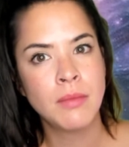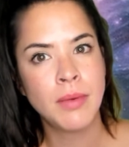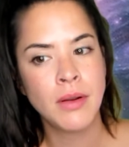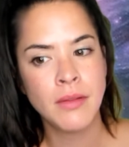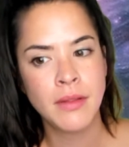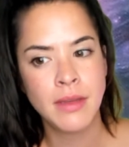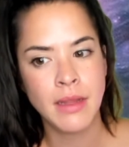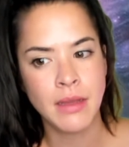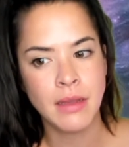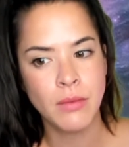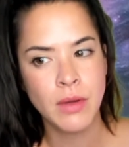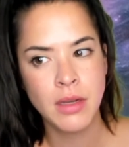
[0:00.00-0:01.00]
your
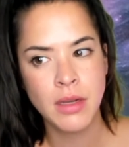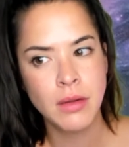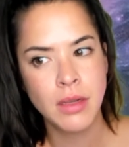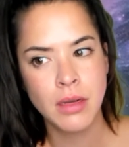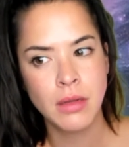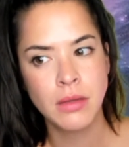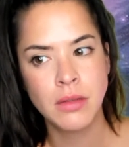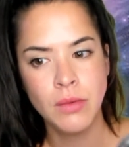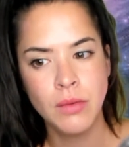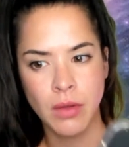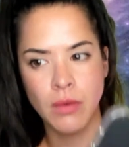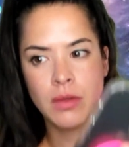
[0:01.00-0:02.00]
birthday. What are you going to
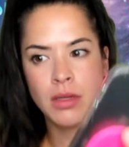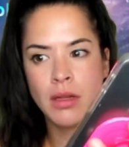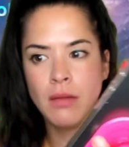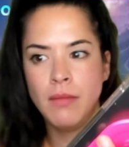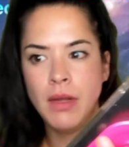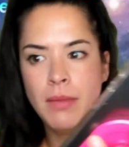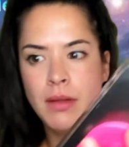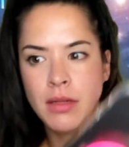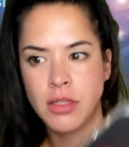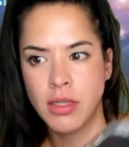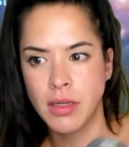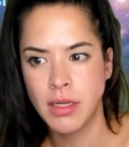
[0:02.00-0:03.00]
do? Go to maybe
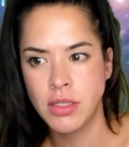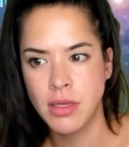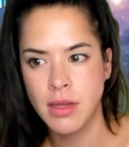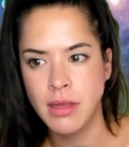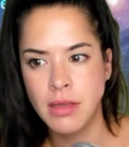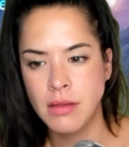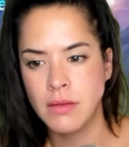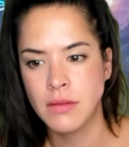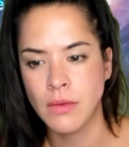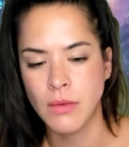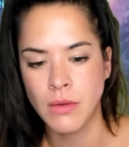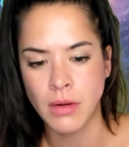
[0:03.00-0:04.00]
the Chuck E. Cheese
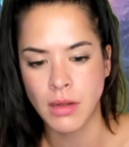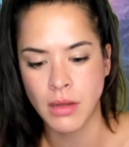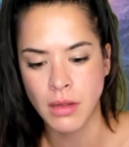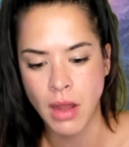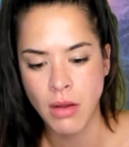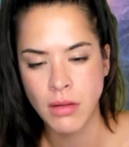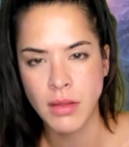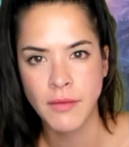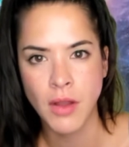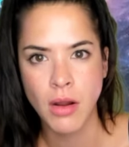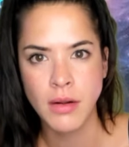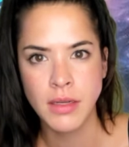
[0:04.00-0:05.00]
or
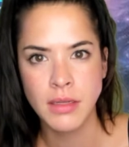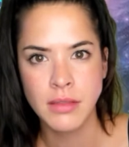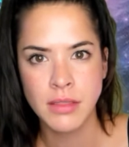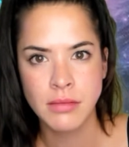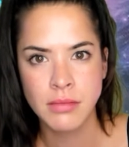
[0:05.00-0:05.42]
Olive Gardens?